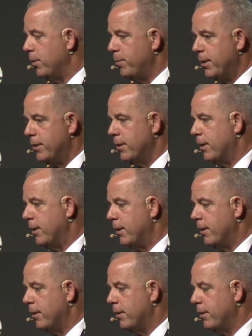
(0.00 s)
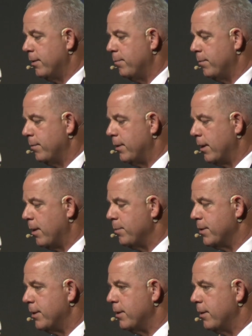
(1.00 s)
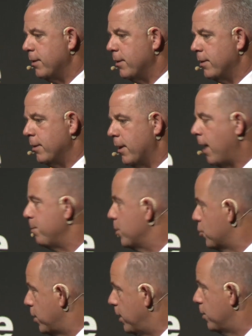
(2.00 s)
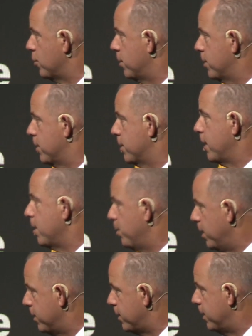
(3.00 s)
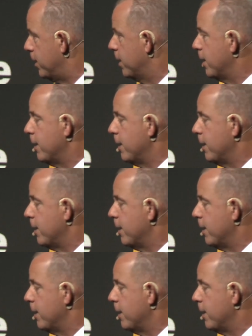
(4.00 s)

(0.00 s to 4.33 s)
immediately there comes the climate change, the sustainability.